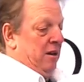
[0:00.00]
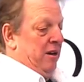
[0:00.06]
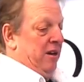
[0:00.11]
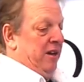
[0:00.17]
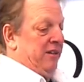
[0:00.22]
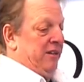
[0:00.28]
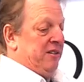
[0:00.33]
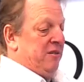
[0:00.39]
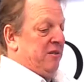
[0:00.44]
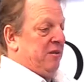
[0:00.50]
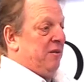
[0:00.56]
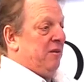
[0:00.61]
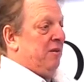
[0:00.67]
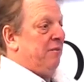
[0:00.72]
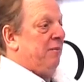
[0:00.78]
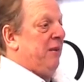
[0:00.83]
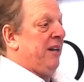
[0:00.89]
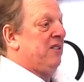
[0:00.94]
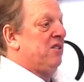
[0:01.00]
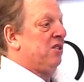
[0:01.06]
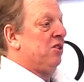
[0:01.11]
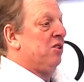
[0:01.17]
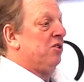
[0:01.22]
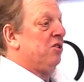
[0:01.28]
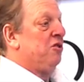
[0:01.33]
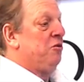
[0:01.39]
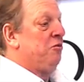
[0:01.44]
It makes a
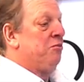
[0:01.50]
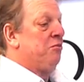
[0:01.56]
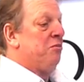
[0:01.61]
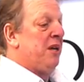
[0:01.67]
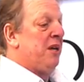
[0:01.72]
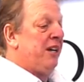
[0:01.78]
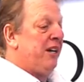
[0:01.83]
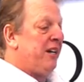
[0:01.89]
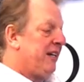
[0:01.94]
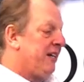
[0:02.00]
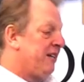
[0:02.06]
little humidity